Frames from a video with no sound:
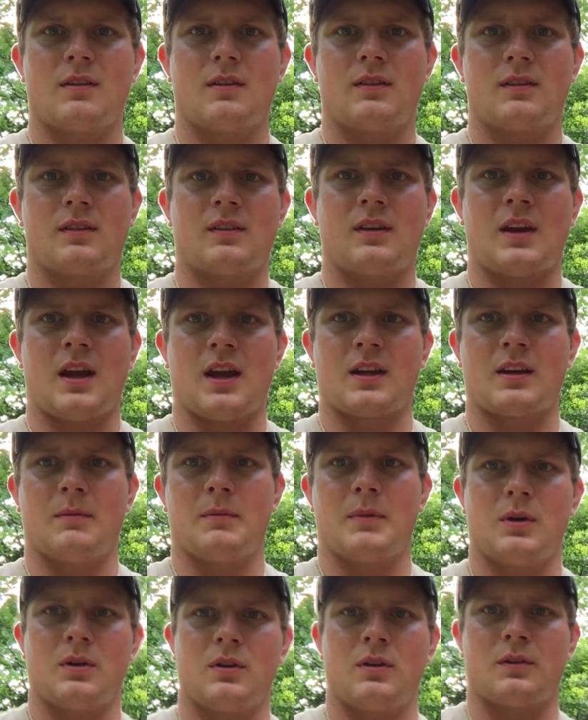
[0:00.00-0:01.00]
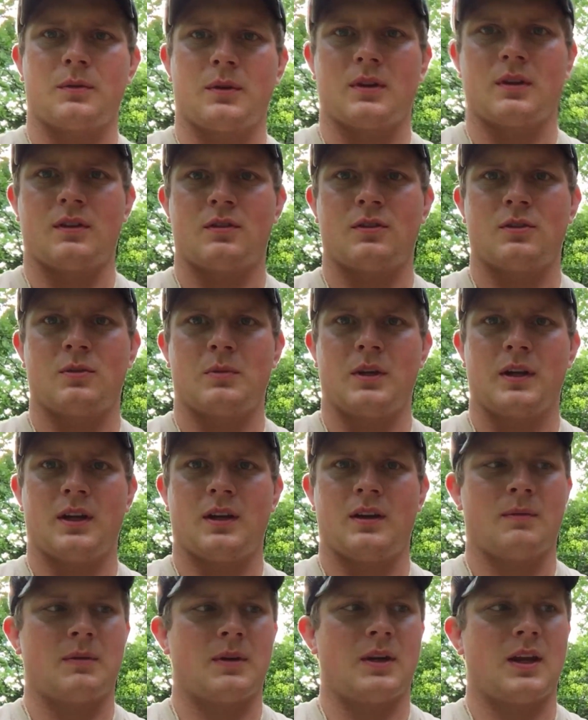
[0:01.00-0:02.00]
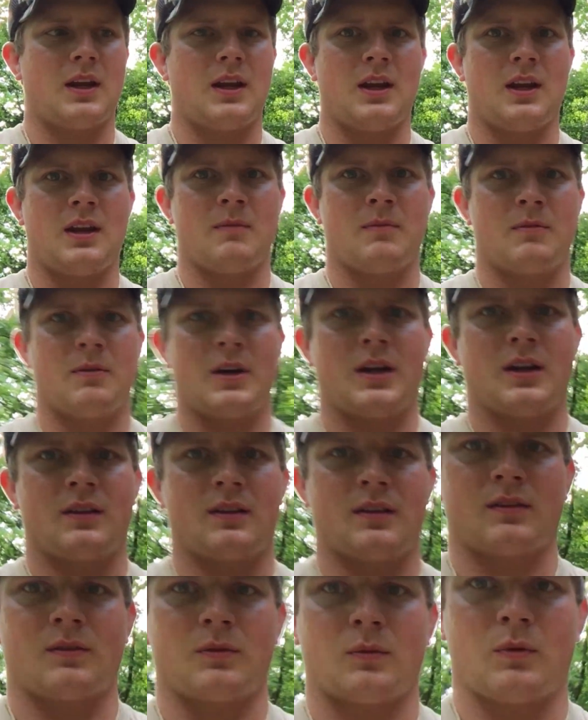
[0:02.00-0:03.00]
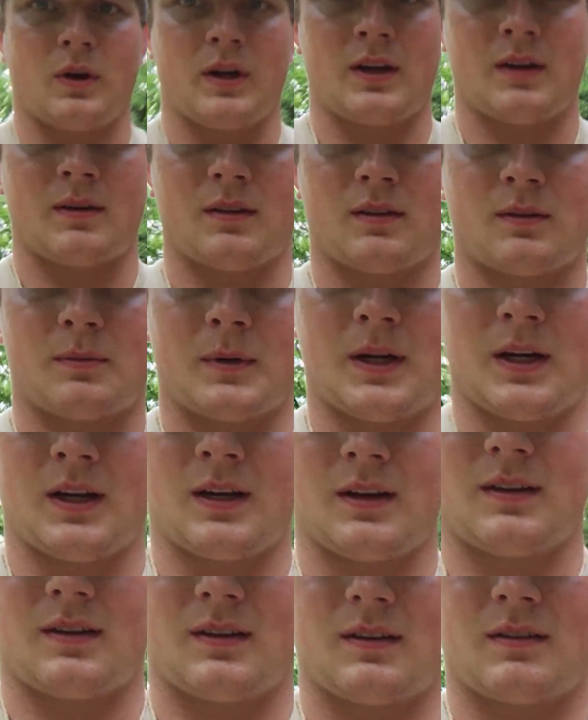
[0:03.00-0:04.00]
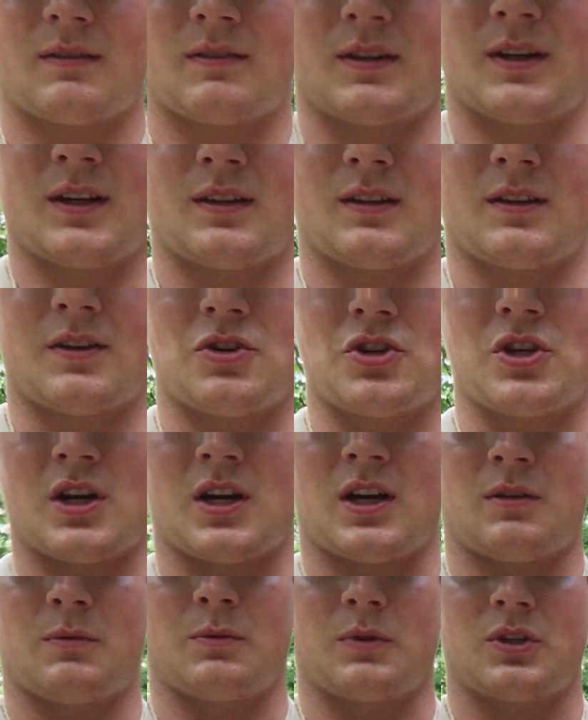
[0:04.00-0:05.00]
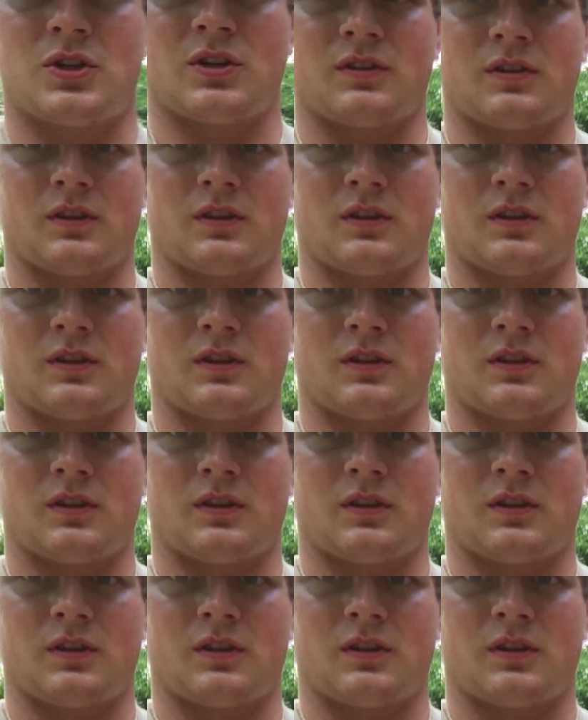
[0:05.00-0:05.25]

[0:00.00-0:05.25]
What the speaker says: stack of bones with the 2 blade. I'm going to aim right at this white spot, right in the jaw, which is